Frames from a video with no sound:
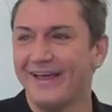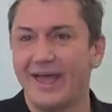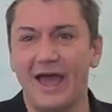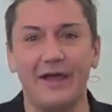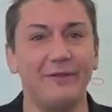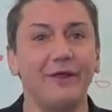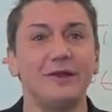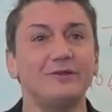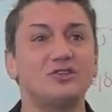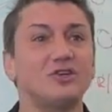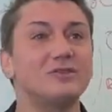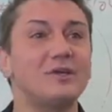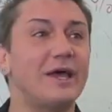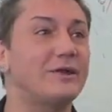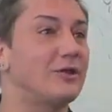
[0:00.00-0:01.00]
And then
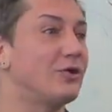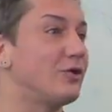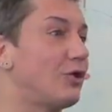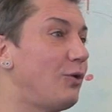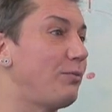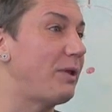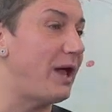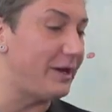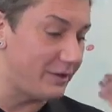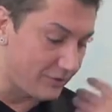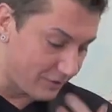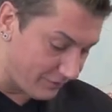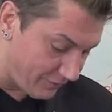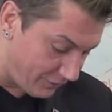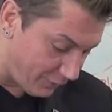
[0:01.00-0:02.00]
just like the good old planet
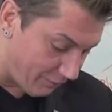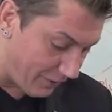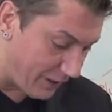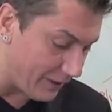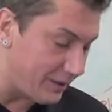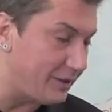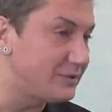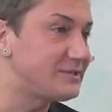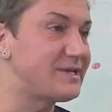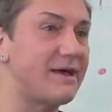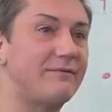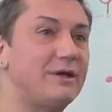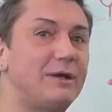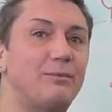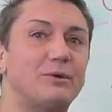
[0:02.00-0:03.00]
Earth in your body,
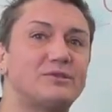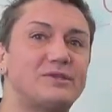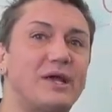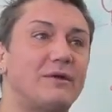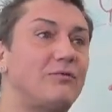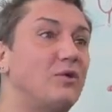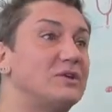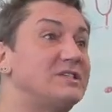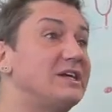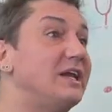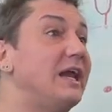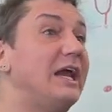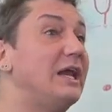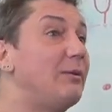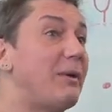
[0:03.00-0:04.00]
70% of what's in
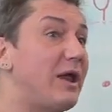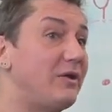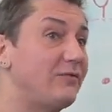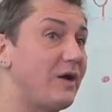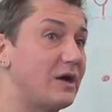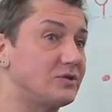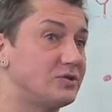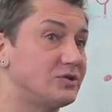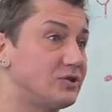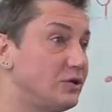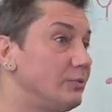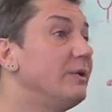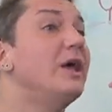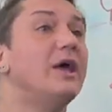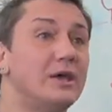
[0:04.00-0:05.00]
any manufacturer's
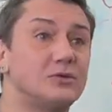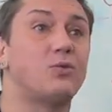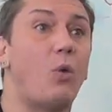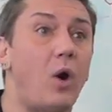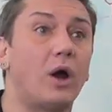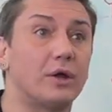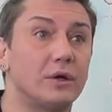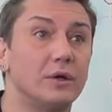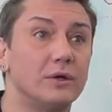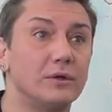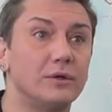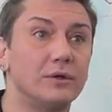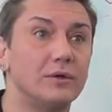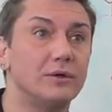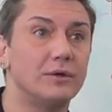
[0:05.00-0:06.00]
tube is water.
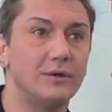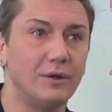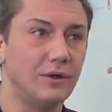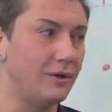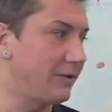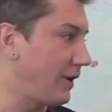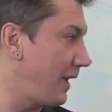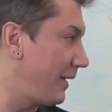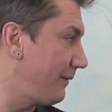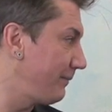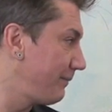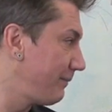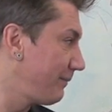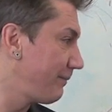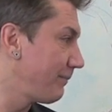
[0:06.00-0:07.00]
Okay?
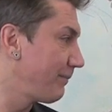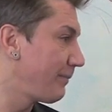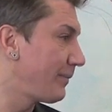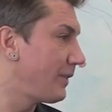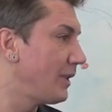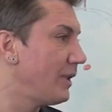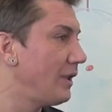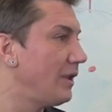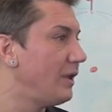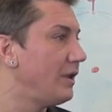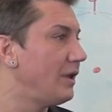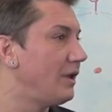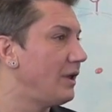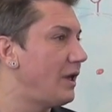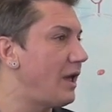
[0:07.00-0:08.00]

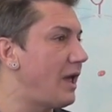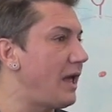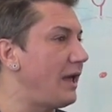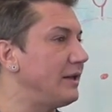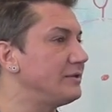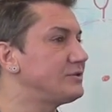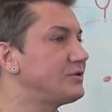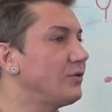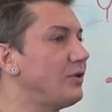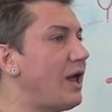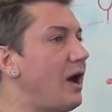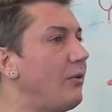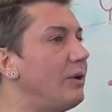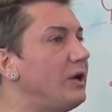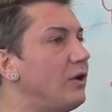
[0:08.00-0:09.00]
And so
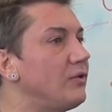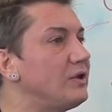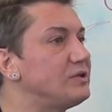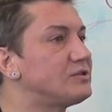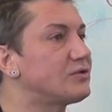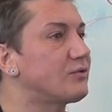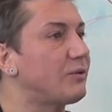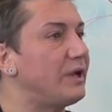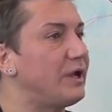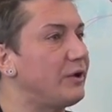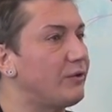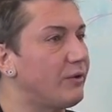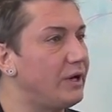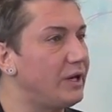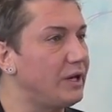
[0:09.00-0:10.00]
now we know these 3
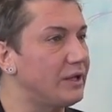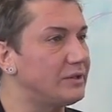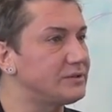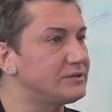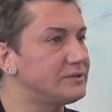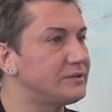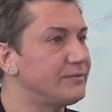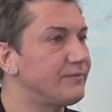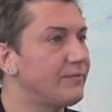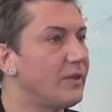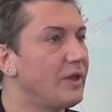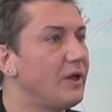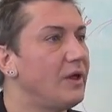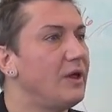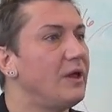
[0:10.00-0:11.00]
ingredients.
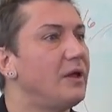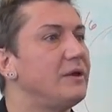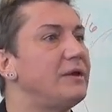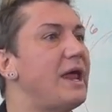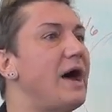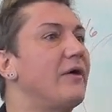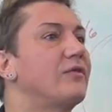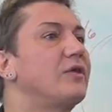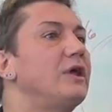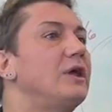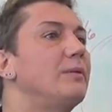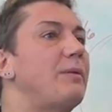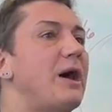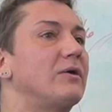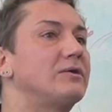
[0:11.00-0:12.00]
Now think
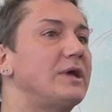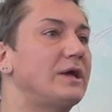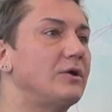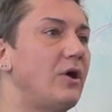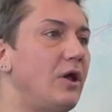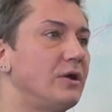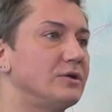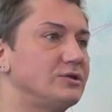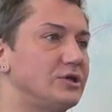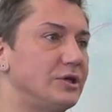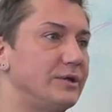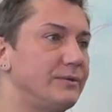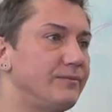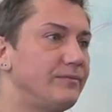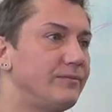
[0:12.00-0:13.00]
about technology.